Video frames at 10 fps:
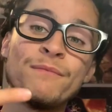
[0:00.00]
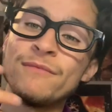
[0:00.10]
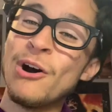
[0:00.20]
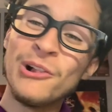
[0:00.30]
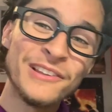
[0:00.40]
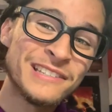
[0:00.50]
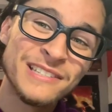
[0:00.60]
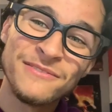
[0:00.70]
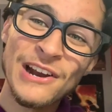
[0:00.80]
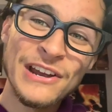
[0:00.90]
all of this
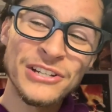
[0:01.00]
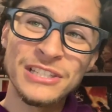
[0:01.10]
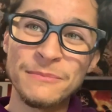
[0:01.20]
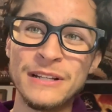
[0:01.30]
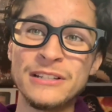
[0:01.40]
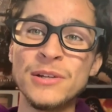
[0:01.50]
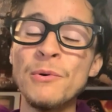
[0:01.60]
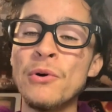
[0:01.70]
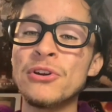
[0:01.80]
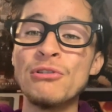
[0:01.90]
is very interesting because number
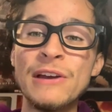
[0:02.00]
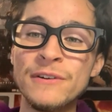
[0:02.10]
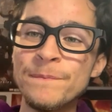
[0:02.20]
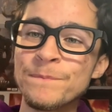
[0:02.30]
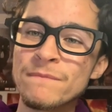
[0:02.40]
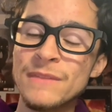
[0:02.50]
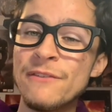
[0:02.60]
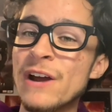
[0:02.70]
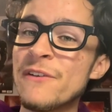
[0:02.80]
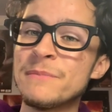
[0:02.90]
one, Kraven
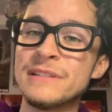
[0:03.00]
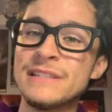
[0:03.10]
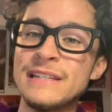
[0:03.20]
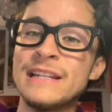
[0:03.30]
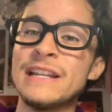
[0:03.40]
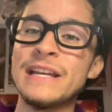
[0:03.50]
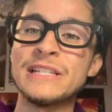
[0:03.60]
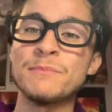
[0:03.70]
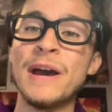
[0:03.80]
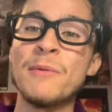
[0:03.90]
never have been seen in a
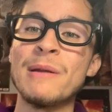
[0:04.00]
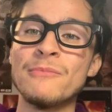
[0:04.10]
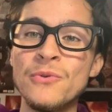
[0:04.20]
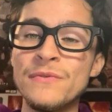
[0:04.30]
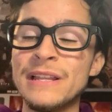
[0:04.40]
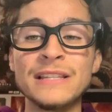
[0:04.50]
Spider-Man movie.